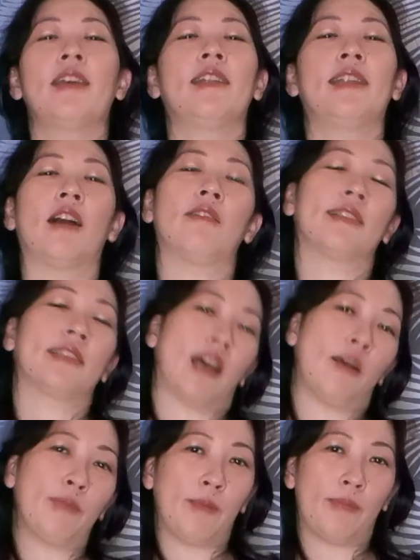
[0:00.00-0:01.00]
Now,
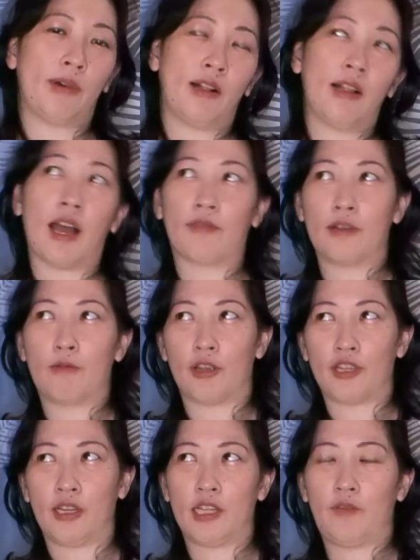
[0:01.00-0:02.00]
some people after
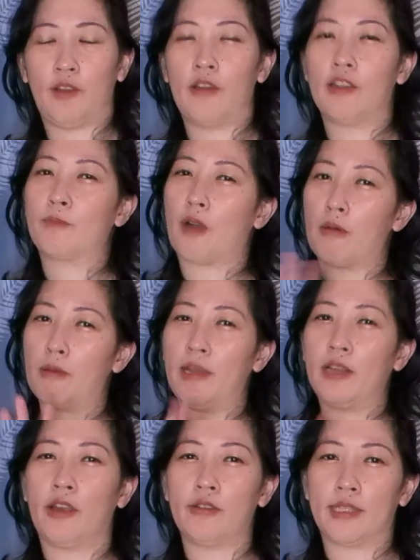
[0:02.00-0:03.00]
watching this video is probably
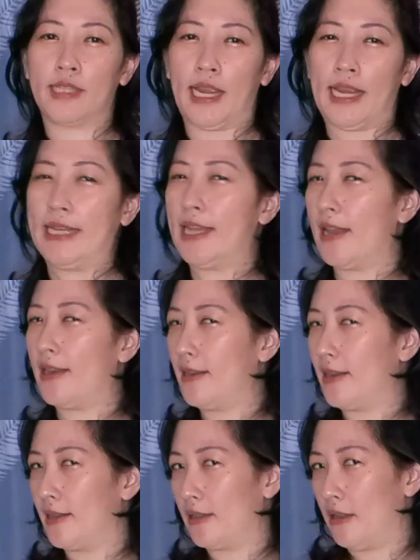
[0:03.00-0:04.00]
going to say that
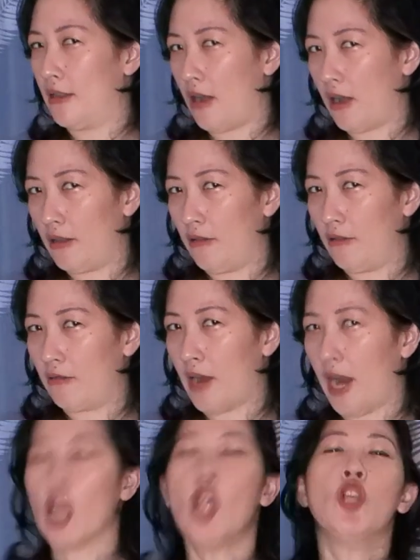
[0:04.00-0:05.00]
does not look
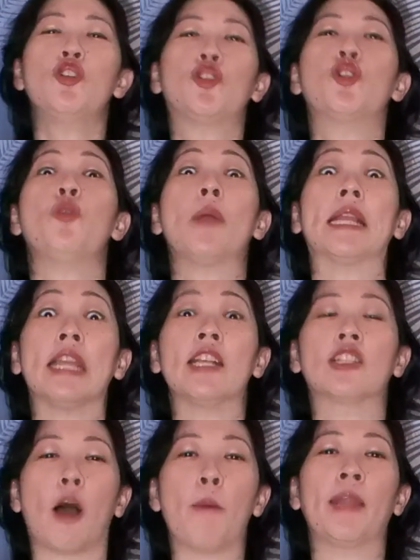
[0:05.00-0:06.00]
right. You're doing things
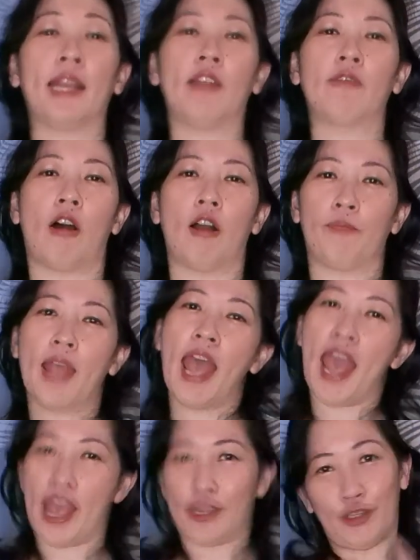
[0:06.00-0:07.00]
completely wrong.
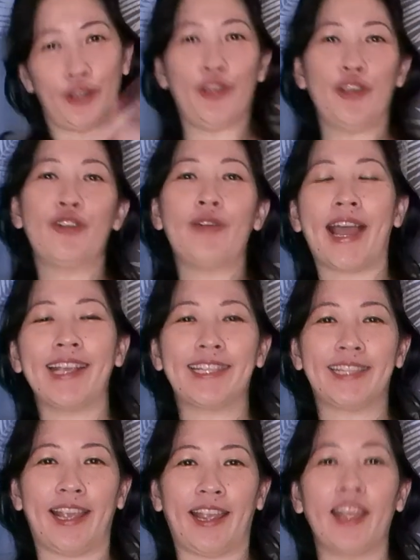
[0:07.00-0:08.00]
And to you, I
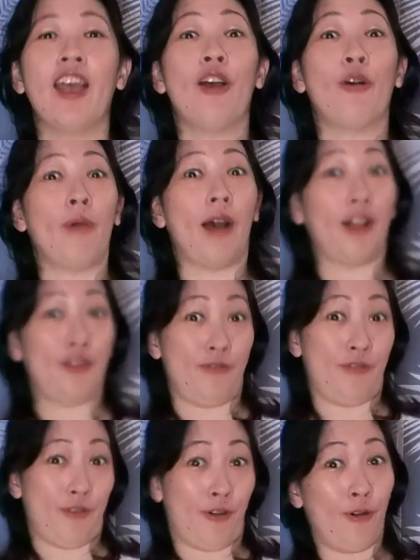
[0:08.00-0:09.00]
say, well, you
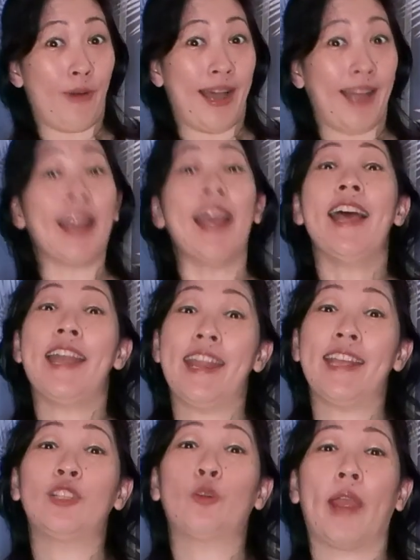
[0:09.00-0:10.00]
know what?
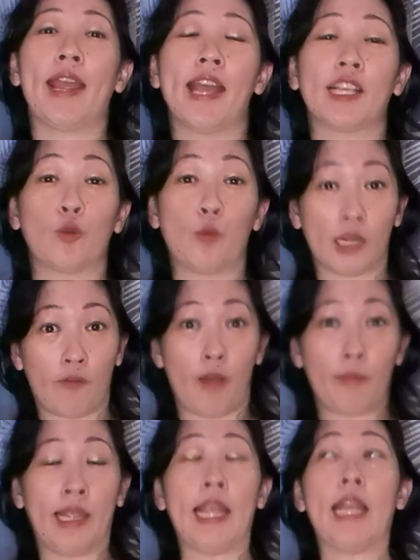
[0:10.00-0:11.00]
This way has worked for
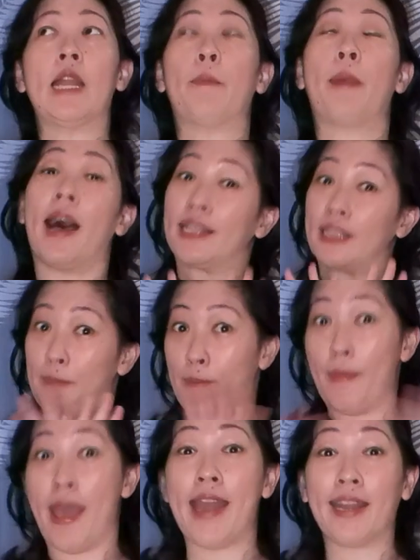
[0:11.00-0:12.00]
me in the past
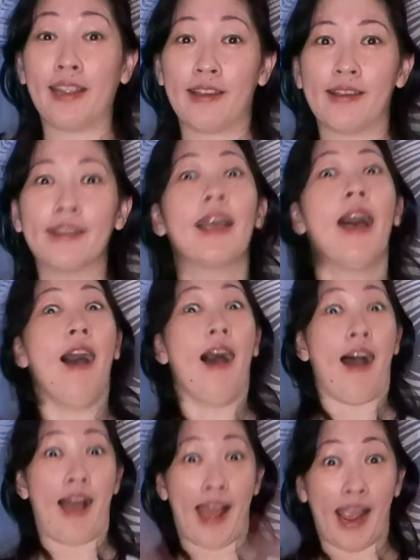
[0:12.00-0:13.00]
many years.
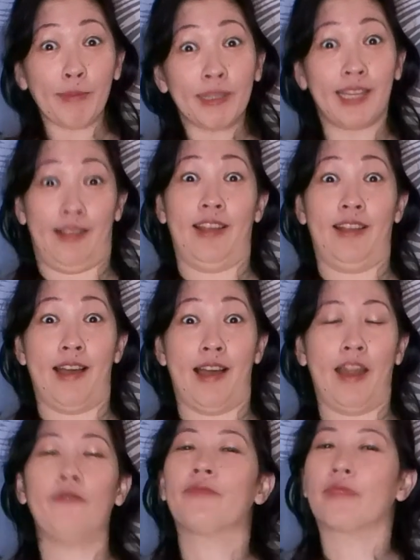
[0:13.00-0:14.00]
I'm still
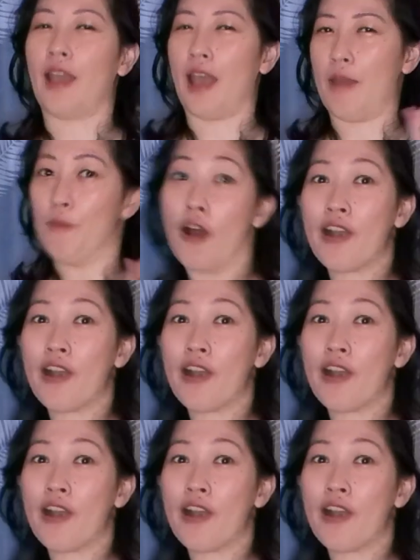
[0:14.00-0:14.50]
alive, and more